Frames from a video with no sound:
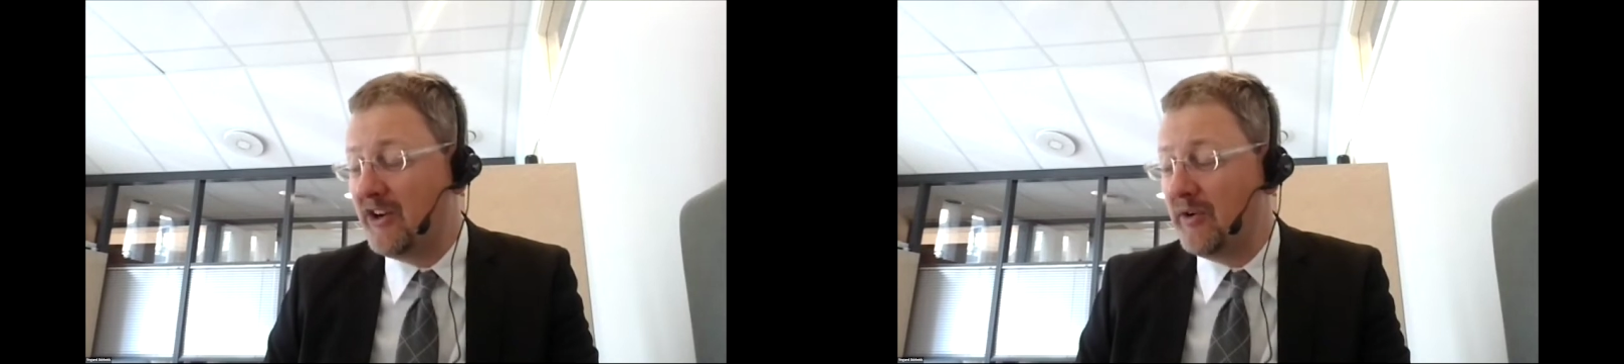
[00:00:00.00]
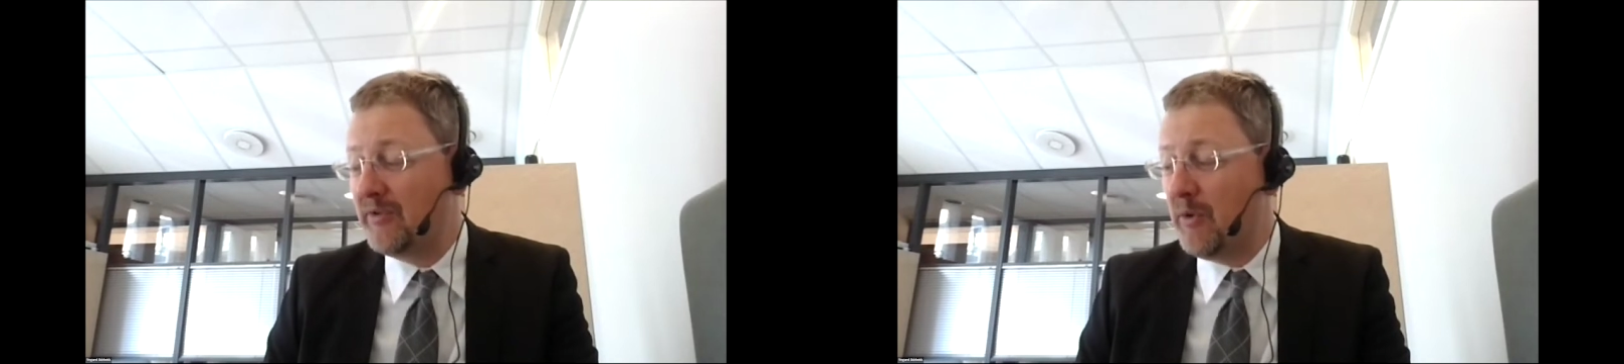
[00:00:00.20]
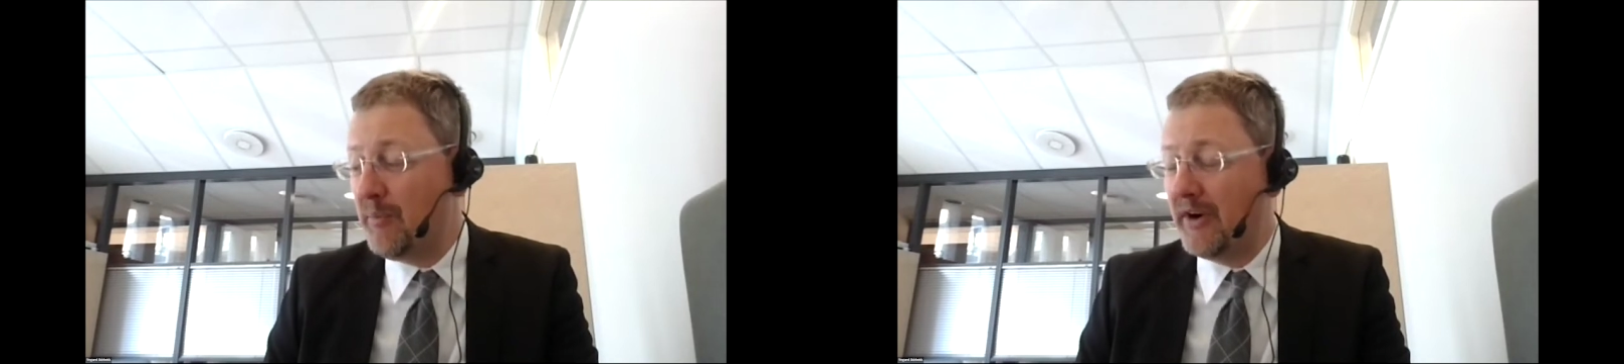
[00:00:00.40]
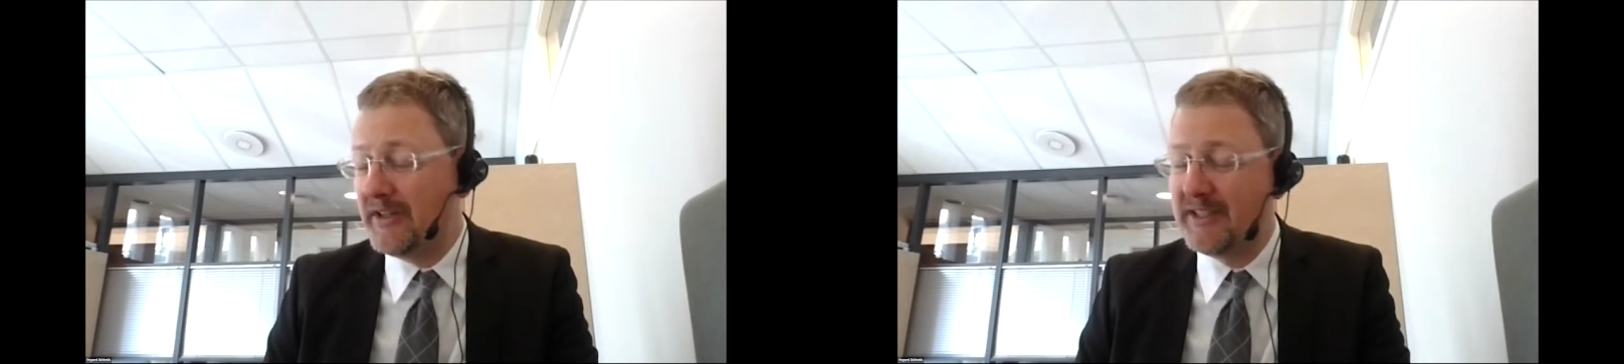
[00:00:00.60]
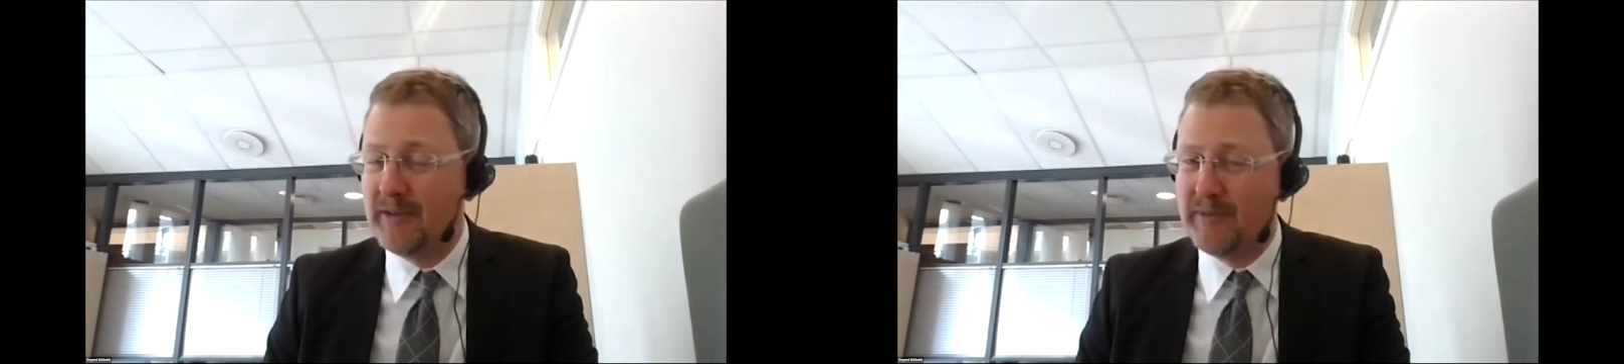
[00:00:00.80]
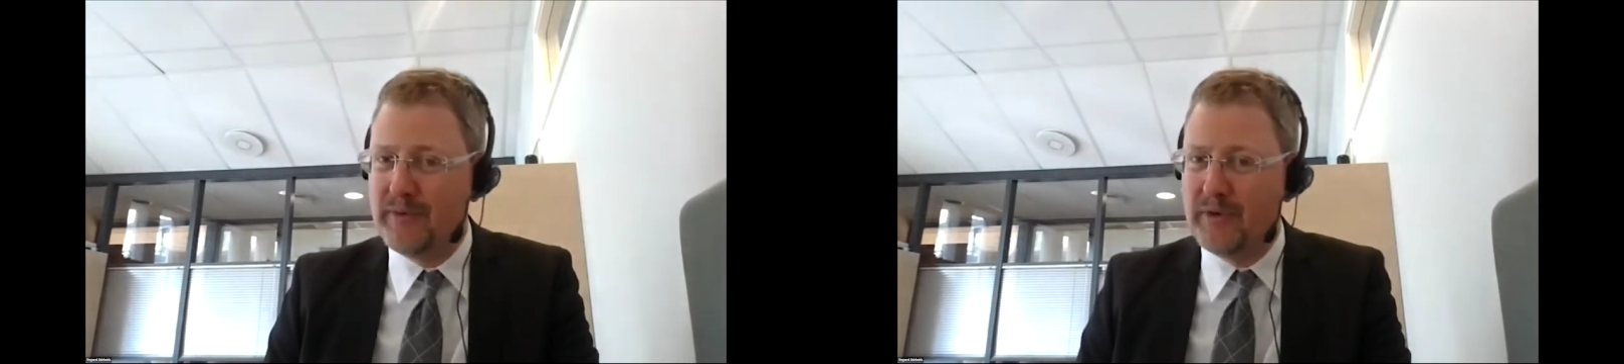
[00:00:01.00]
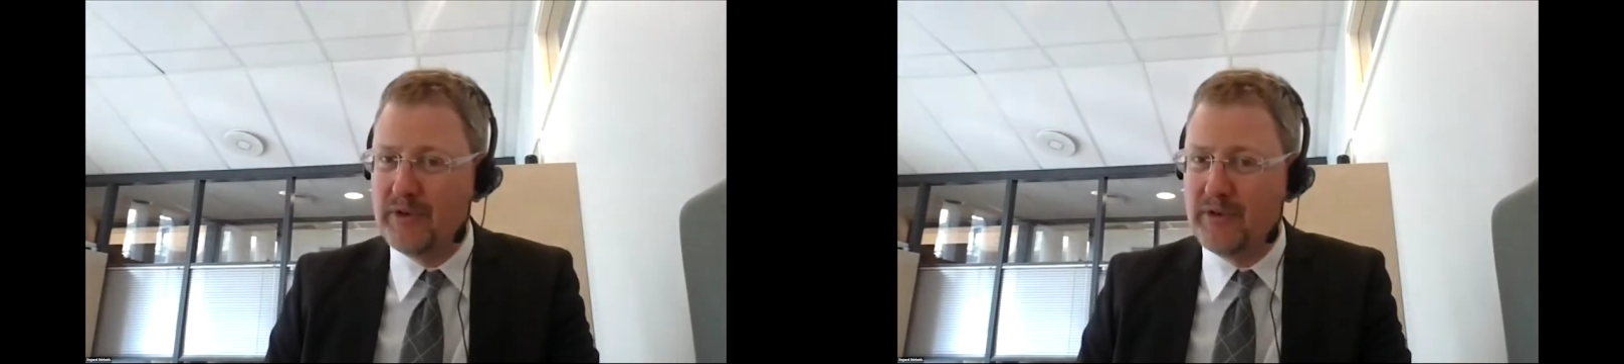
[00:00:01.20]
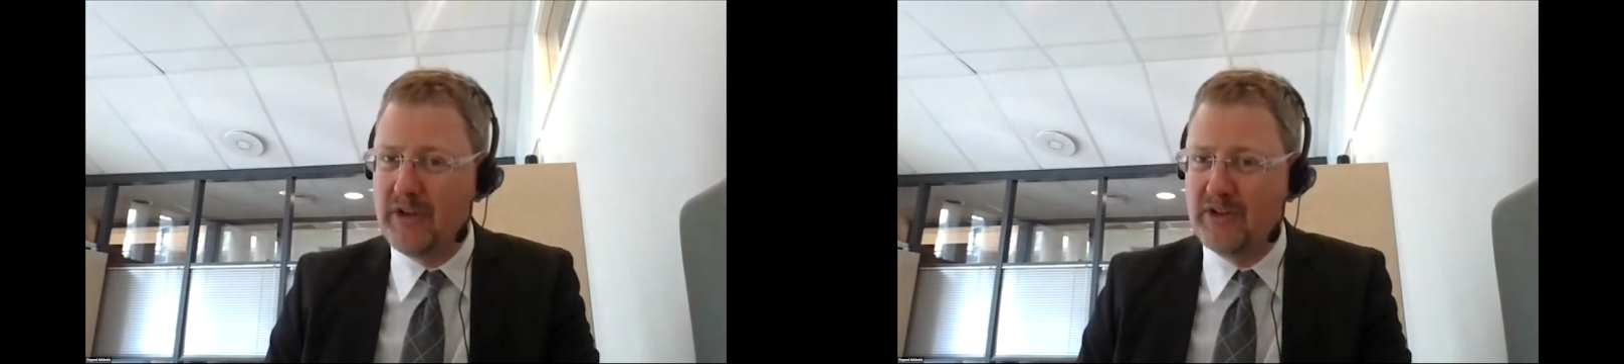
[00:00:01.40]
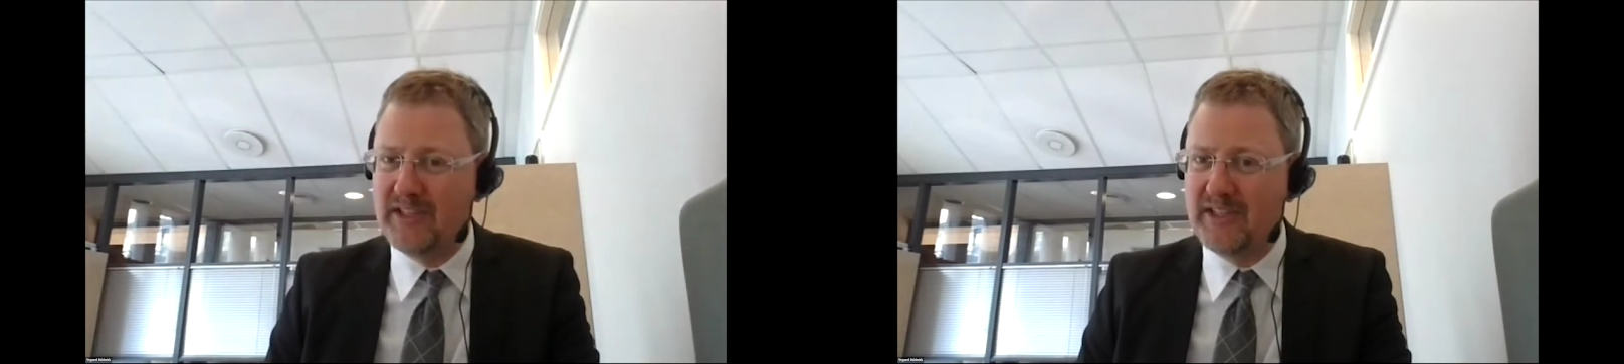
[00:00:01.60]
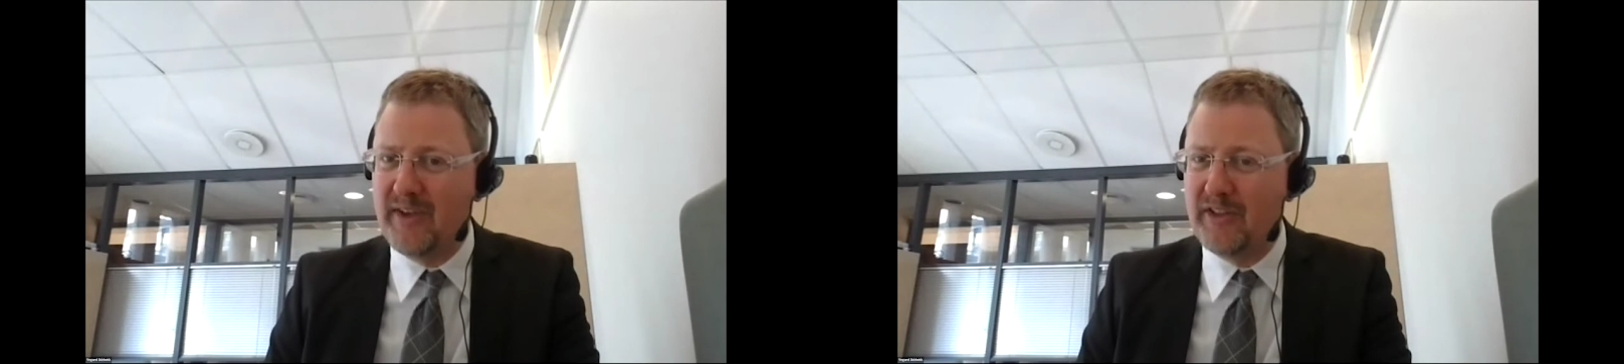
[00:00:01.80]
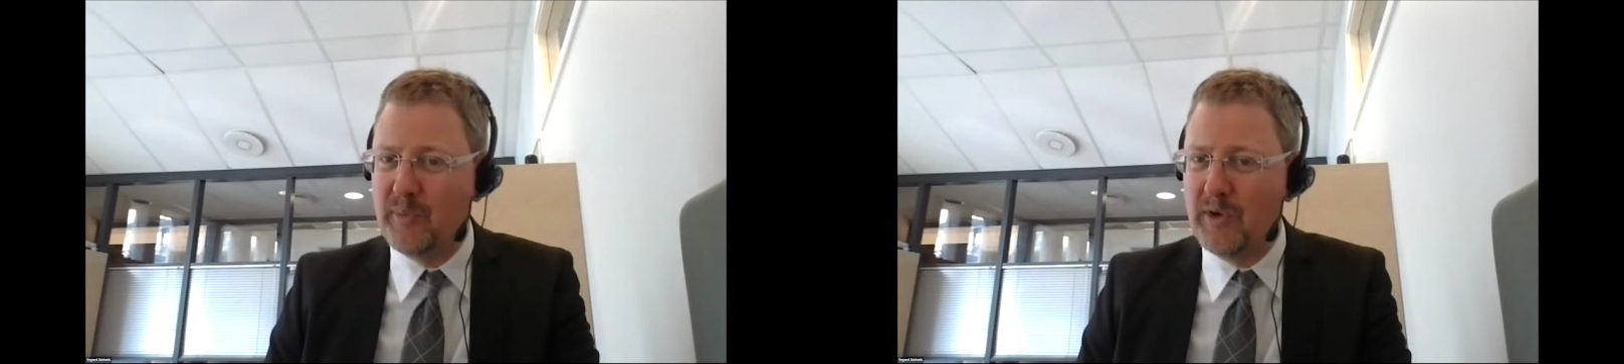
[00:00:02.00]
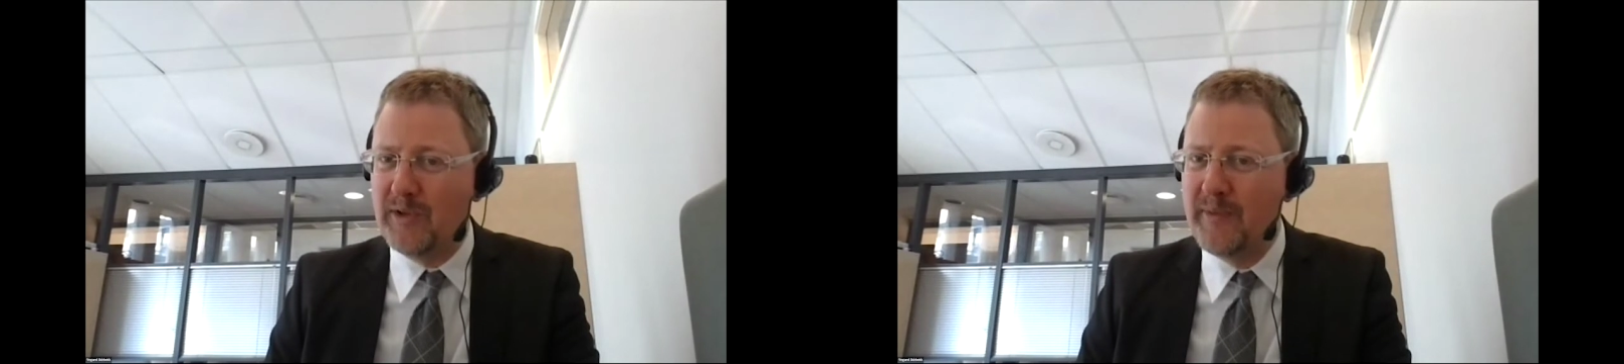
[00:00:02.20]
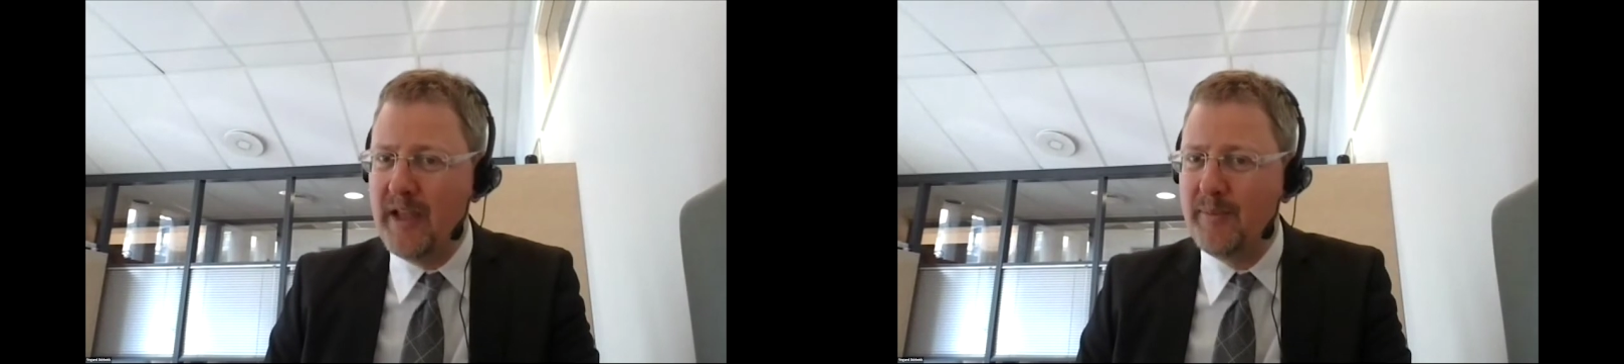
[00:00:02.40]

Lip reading: anchor of comparison for countries around the world.